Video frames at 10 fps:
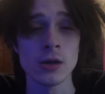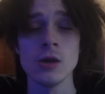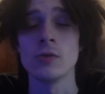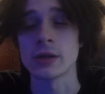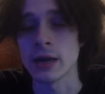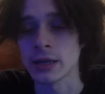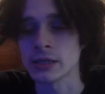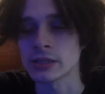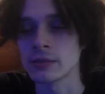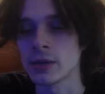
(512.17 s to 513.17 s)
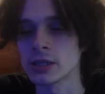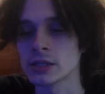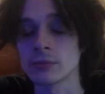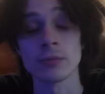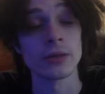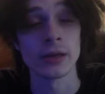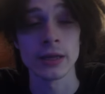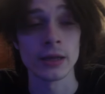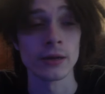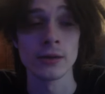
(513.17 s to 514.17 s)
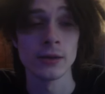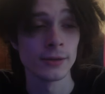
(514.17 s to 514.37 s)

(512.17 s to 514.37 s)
It was ADHD medicine, but then again,